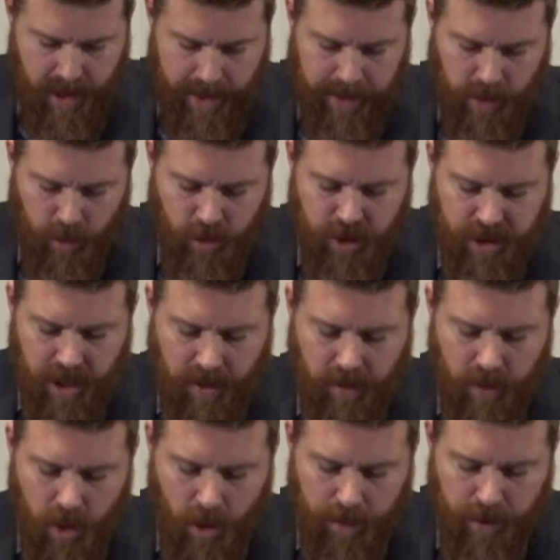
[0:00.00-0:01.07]
And you shall
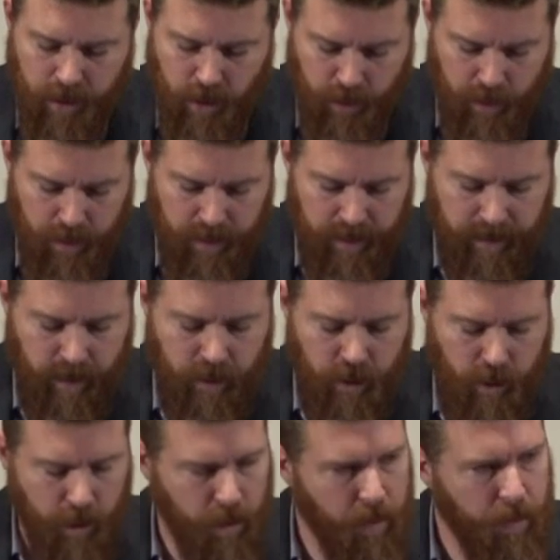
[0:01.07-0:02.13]
know the truth, and the
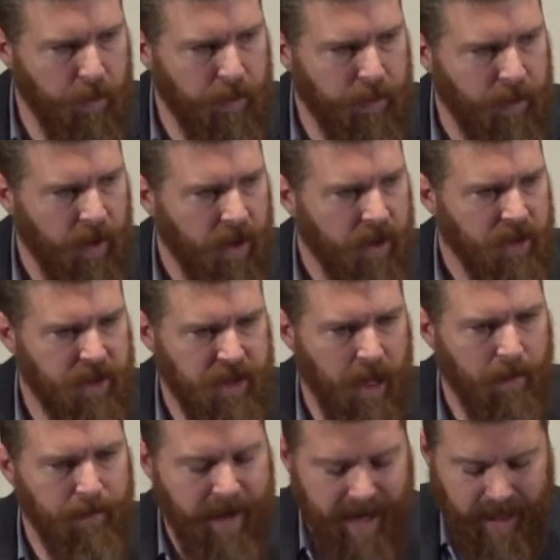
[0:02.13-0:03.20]
truth
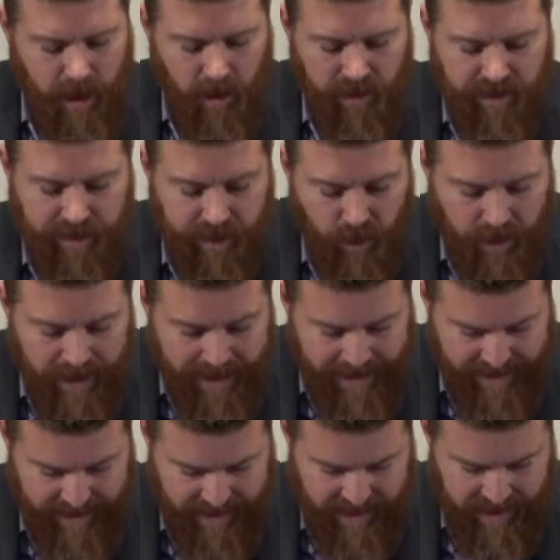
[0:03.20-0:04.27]
shall make you
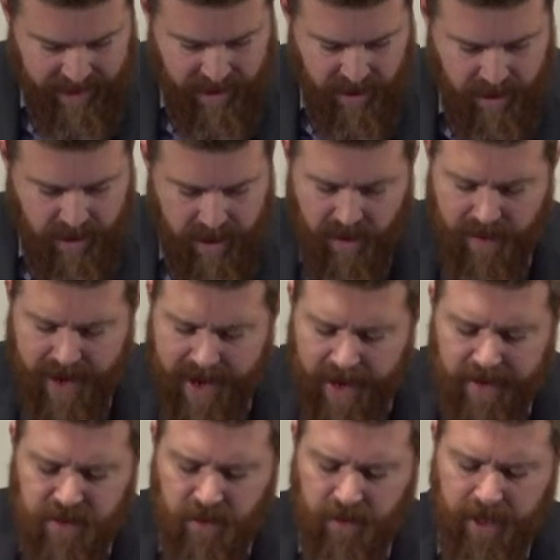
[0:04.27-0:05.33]
free. Now they
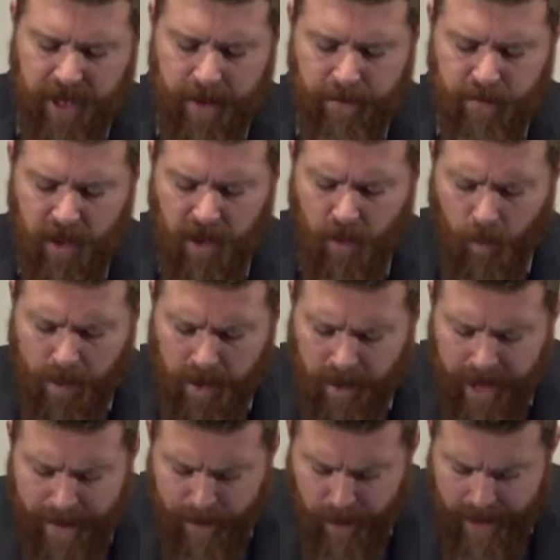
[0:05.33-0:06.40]
answered Him, we are
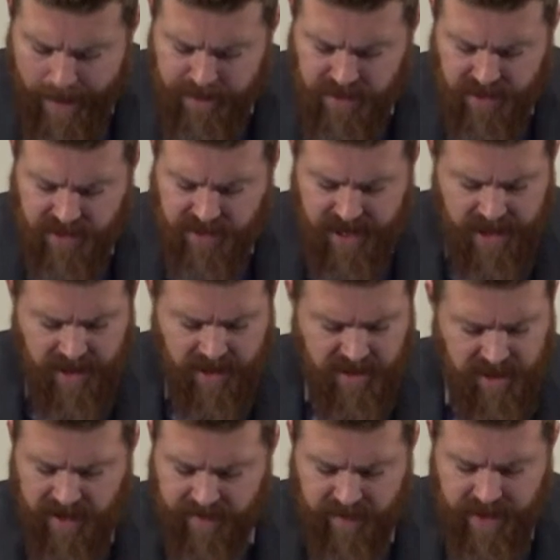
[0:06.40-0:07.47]
Abraham's
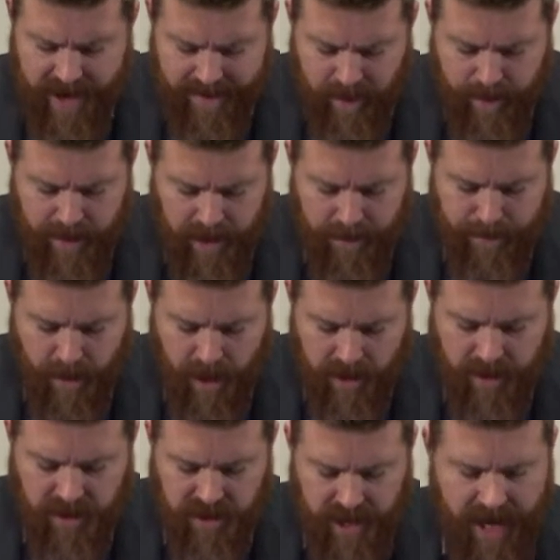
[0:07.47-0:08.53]
descendants and have never been in
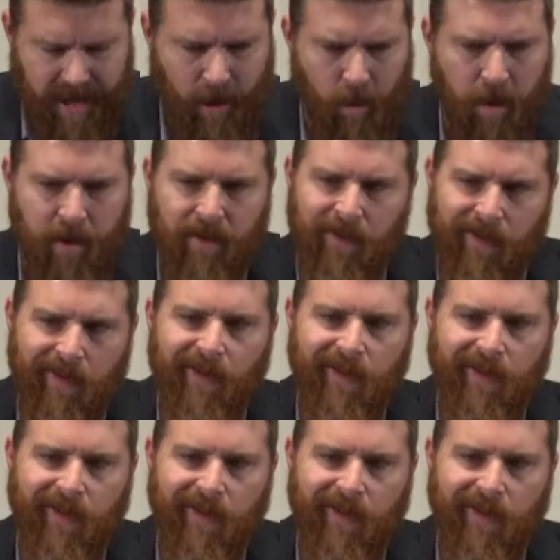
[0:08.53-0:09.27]
bondage to anyone.